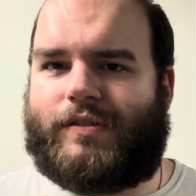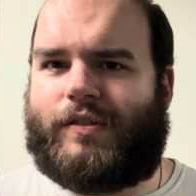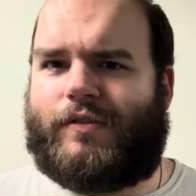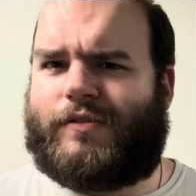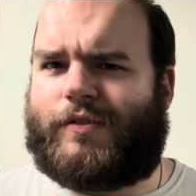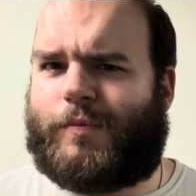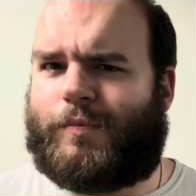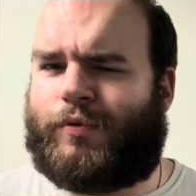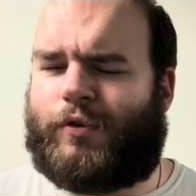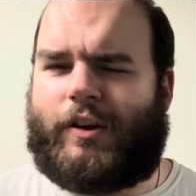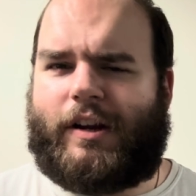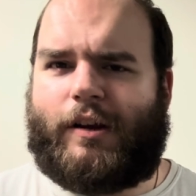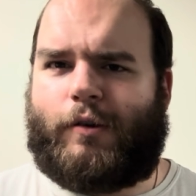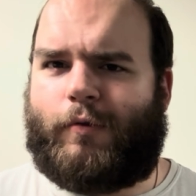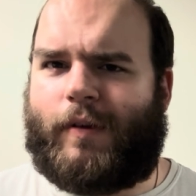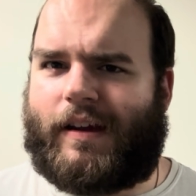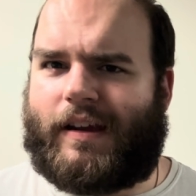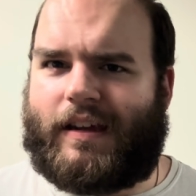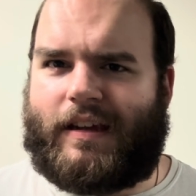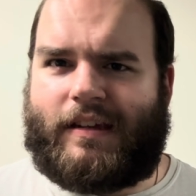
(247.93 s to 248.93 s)
Those are pretty
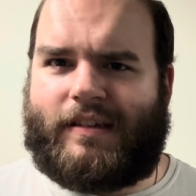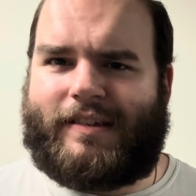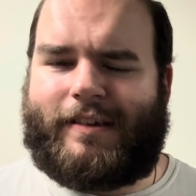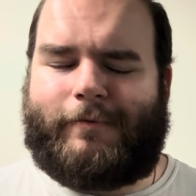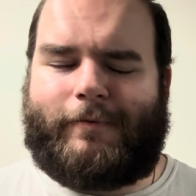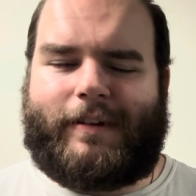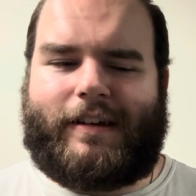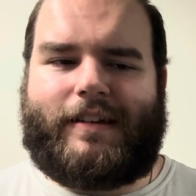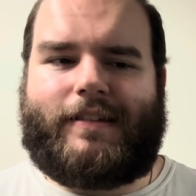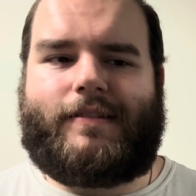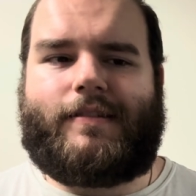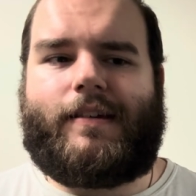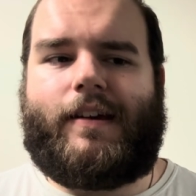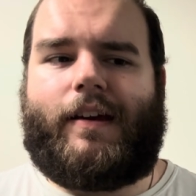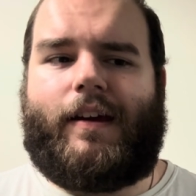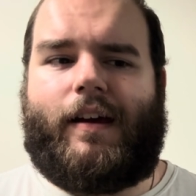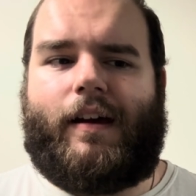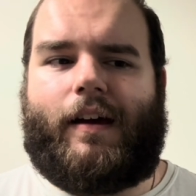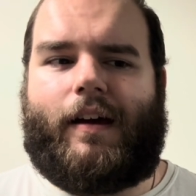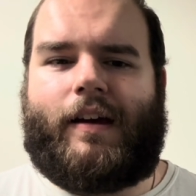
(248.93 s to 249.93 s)
quick, easy reads,
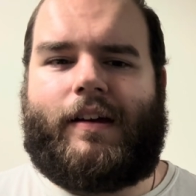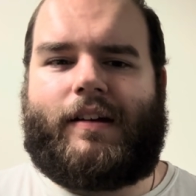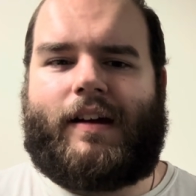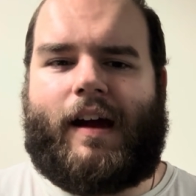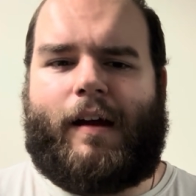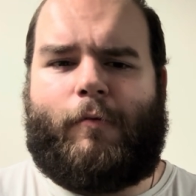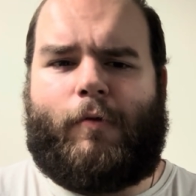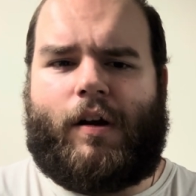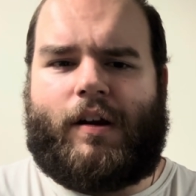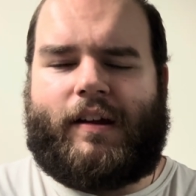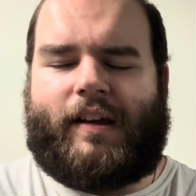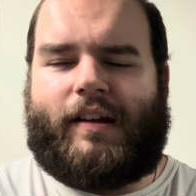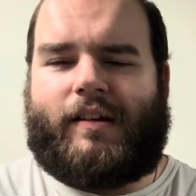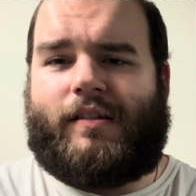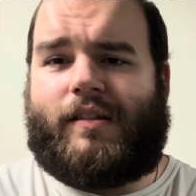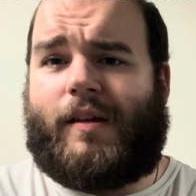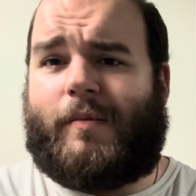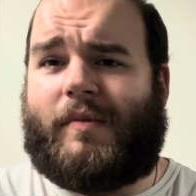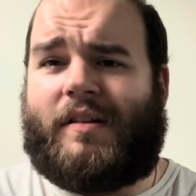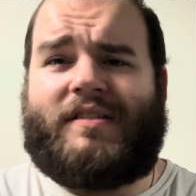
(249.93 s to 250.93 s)
and I want to get to
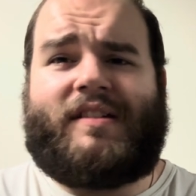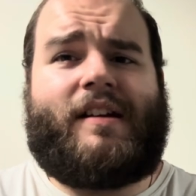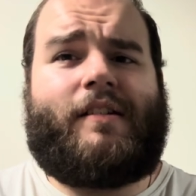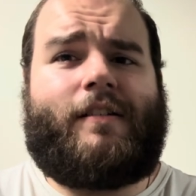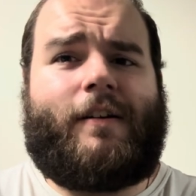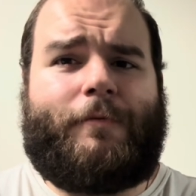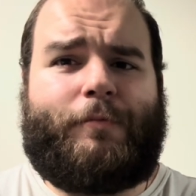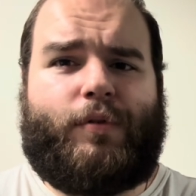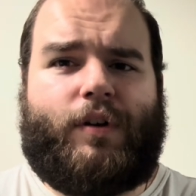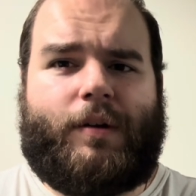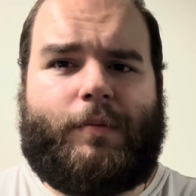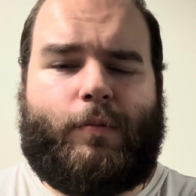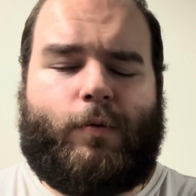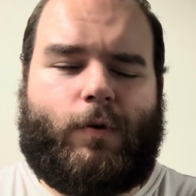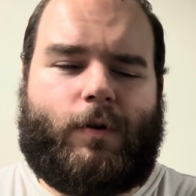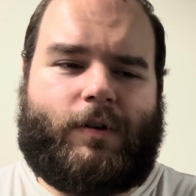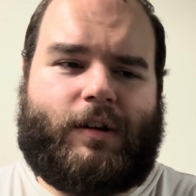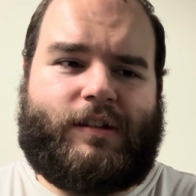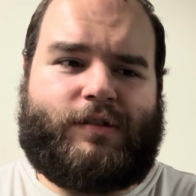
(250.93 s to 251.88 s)
them because I love Bloodborne.